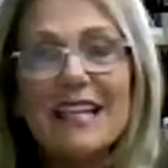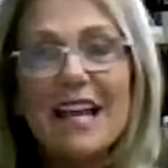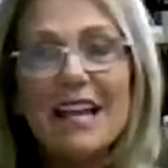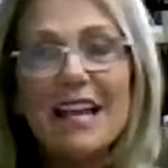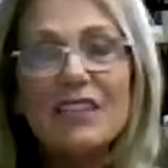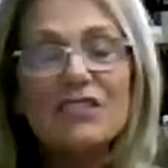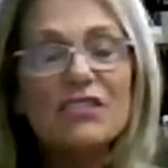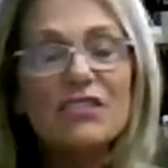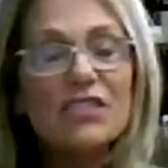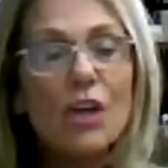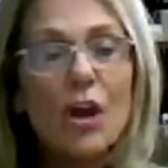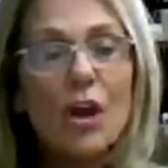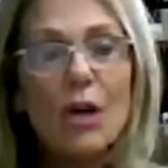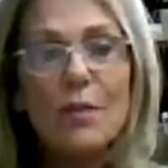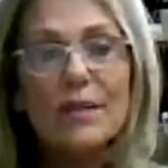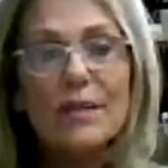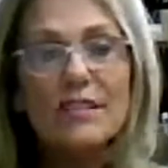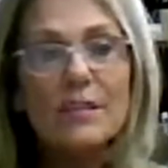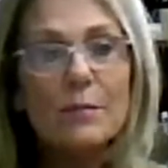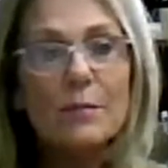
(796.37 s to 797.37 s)
I used to
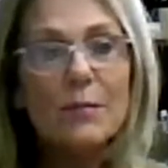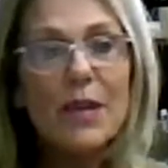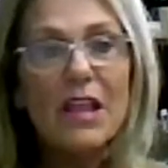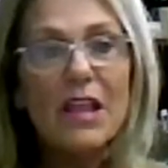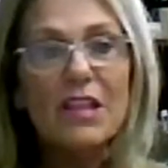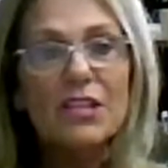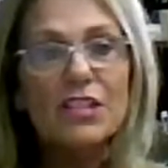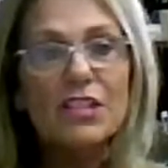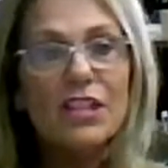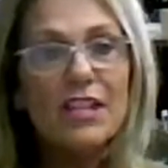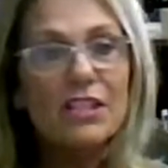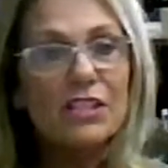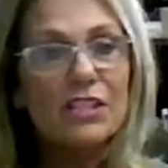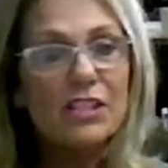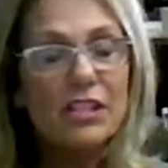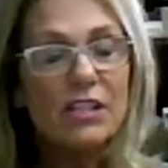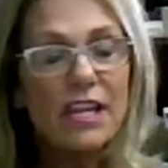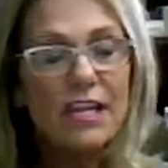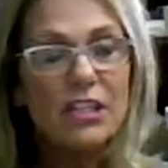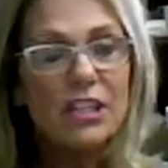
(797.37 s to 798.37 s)
always embellish ed
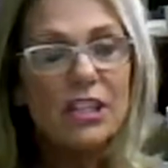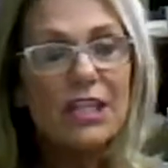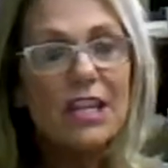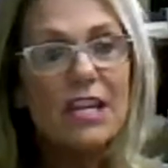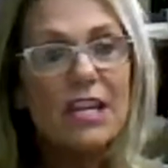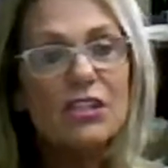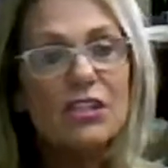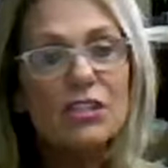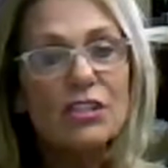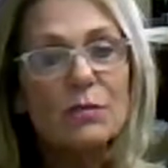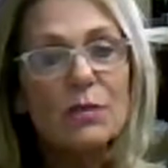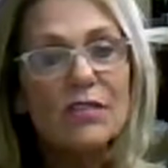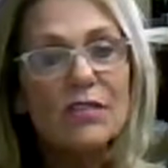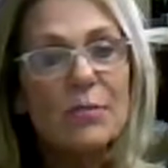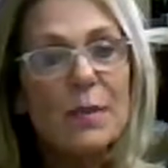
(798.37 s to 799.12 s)
education with